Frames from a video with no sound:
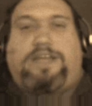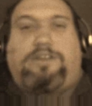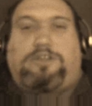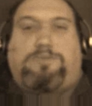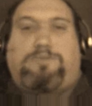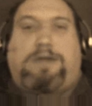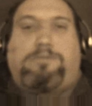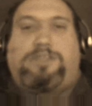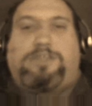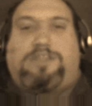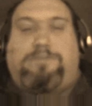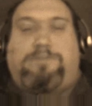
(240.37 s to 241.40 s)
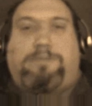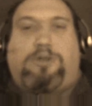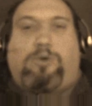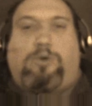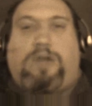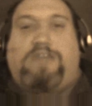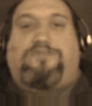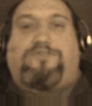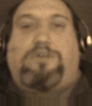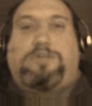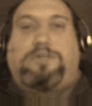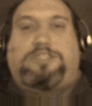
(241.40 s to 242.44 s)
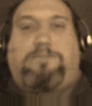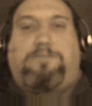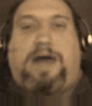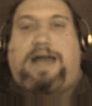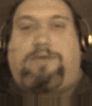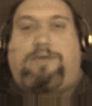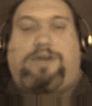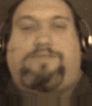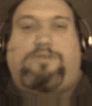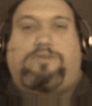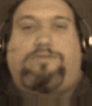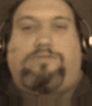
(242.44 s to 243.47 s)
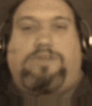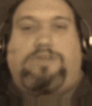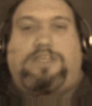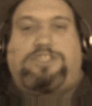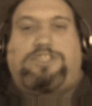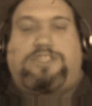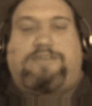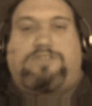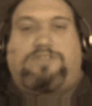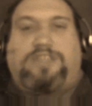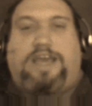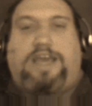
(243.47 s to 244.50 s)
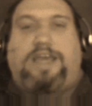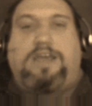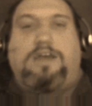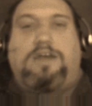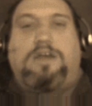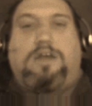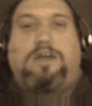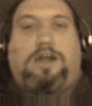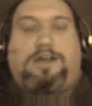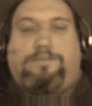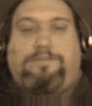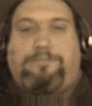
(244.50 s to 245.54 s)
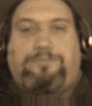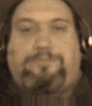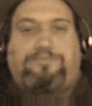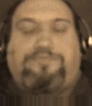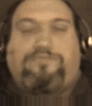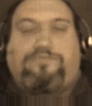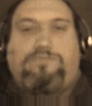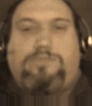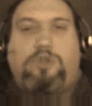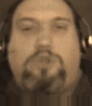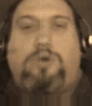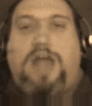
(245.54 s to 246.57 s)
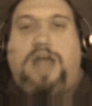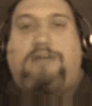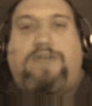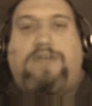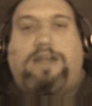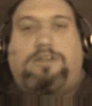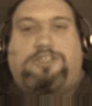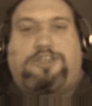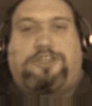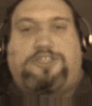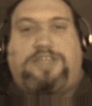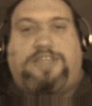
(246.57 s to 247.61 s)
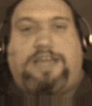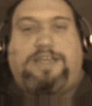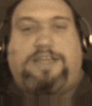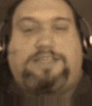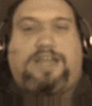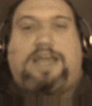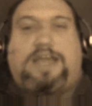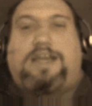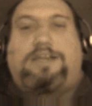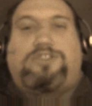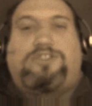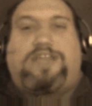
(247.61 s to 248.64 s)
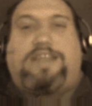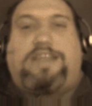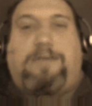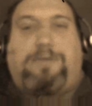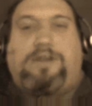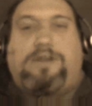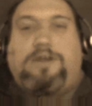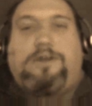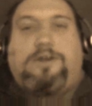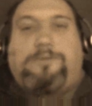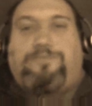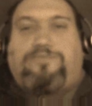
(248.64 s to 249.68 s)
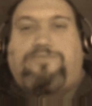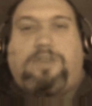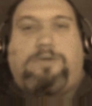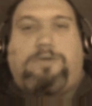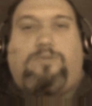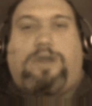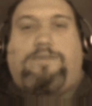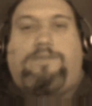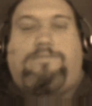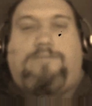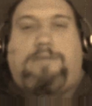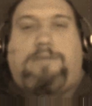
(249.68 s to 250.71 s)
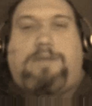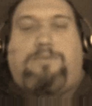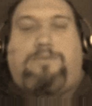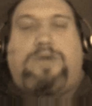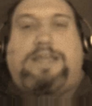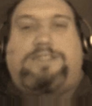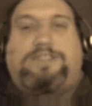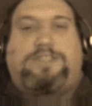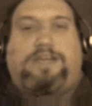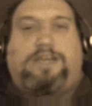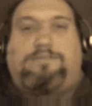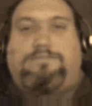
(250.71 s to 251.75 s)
that there's probably some people who are influenced by whatever religions have to say, who are not regular church attendees, and I understand that. But when my point is that